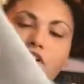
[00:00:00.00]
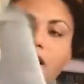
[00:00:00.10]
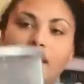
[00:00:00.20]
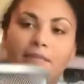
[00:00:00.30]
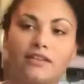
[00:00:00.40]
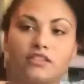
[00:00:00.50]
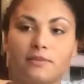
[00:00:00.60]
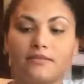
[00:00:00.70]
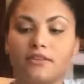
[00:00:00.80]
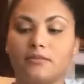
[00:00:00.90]
great, matches
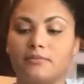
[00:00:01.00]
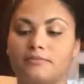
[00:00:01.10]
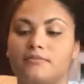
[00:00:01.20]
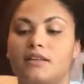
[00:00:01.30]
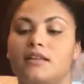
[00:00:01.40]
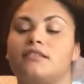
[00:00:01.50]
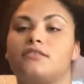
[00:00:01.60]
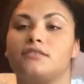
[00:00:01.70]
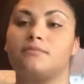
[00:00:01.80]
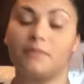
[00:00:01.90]
my room, and
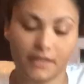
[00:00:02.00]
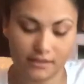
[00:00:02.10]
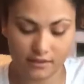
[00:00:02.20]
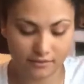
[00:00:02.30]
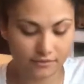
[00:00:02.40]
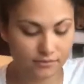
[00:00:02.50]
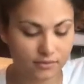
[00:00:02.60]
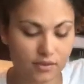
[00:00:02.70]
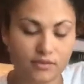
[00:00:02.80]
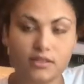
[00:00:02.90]
it's big enough,
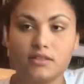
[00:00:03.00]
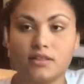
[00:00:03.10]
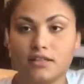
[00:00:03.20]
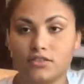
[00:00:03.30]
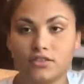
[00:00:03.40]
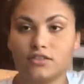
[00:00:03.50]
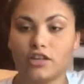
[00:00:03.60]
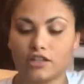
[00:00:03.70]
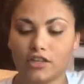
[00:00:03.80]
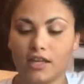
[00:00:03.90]
so it's, it's just
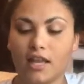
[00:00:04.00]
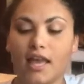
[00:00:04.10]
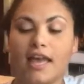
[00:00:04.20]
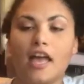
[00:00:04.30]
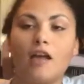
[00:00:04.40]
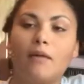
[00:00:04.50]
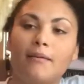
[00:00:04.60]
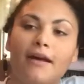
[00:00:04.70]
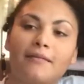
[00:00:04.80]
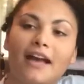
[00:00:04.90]
trash and my
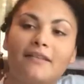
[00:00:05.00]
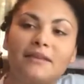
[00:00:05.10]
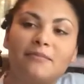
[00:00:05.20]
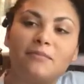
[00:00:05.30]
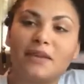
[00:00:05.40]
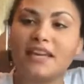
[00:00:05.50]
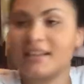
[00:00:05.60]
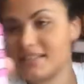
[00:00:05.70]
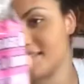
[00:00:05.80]
mom got me pink